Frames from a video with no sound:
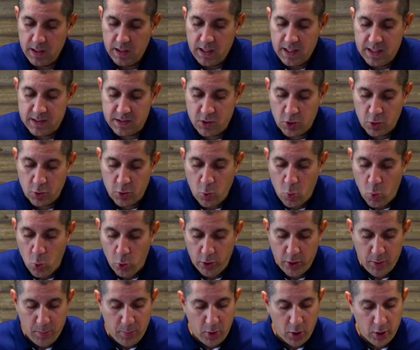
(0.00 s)
And so the
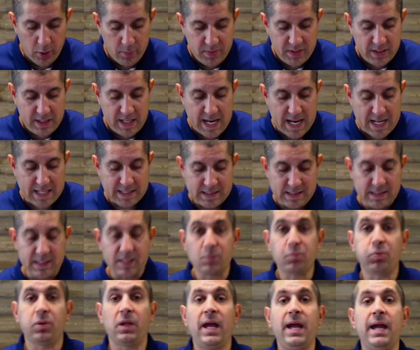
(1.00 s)
War Department has this
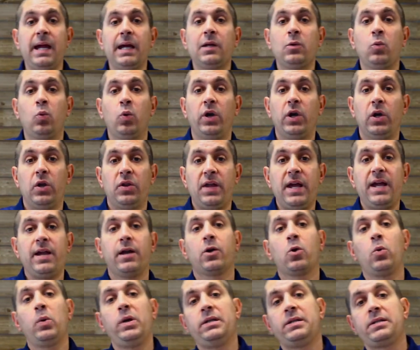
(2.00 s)
plan where they are
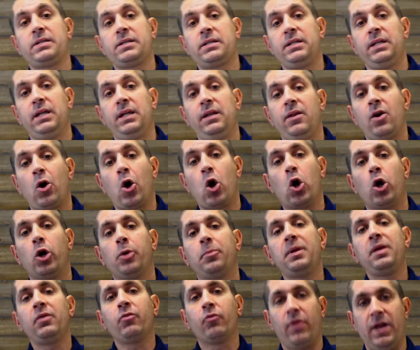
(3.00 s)
going to send the
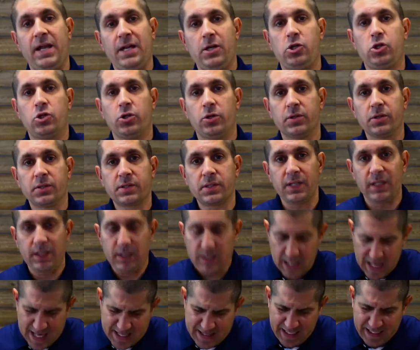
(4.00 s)
Army Rangers
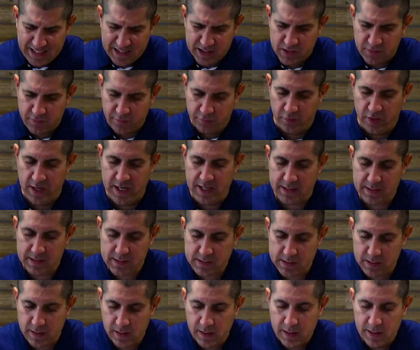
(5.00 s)
into, I think it's
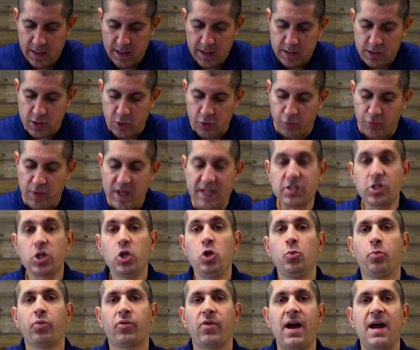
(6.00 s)
France, to
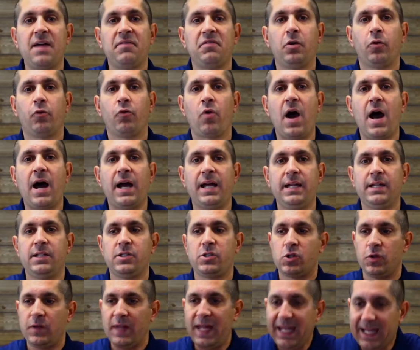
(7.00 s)
rescue Private Ryan
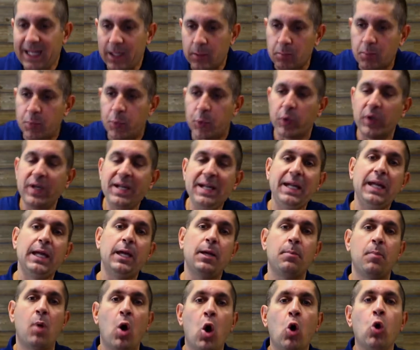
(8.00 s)
so they can bring
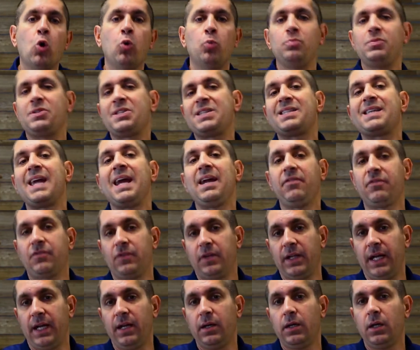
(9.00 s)
him home
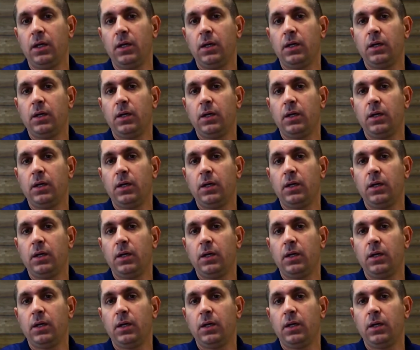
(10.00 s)
safely